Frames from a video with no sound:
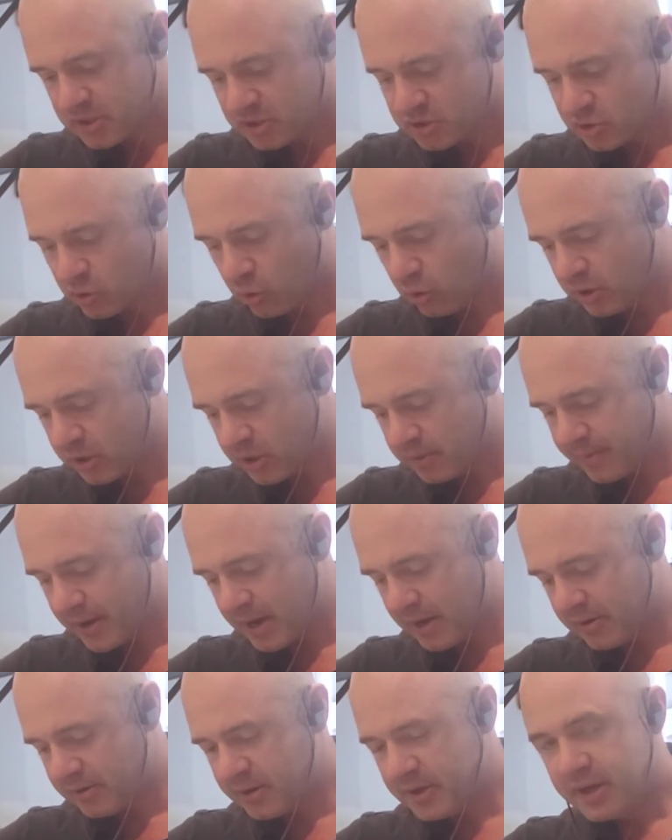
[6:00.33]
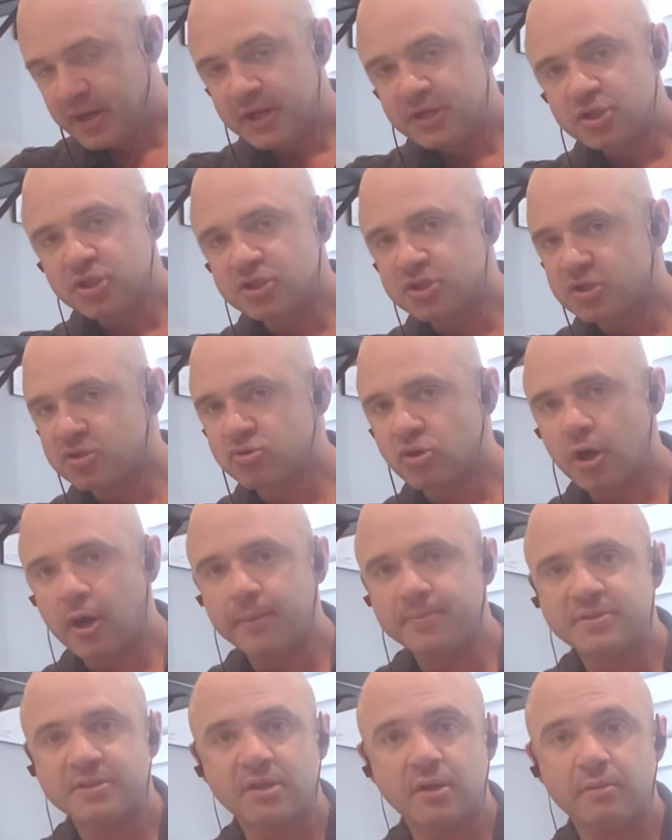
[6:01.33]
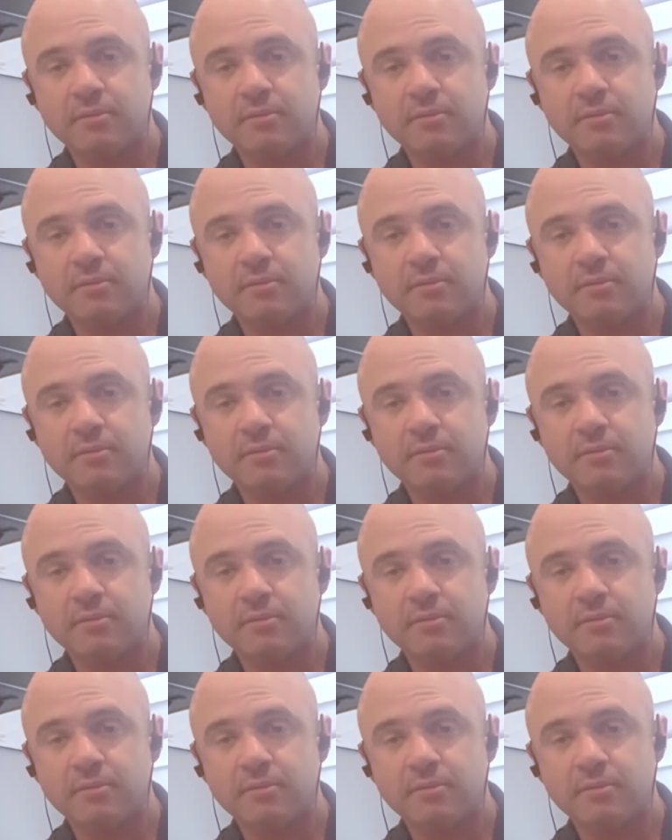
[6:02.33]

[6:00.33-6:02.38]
you're talking about just describes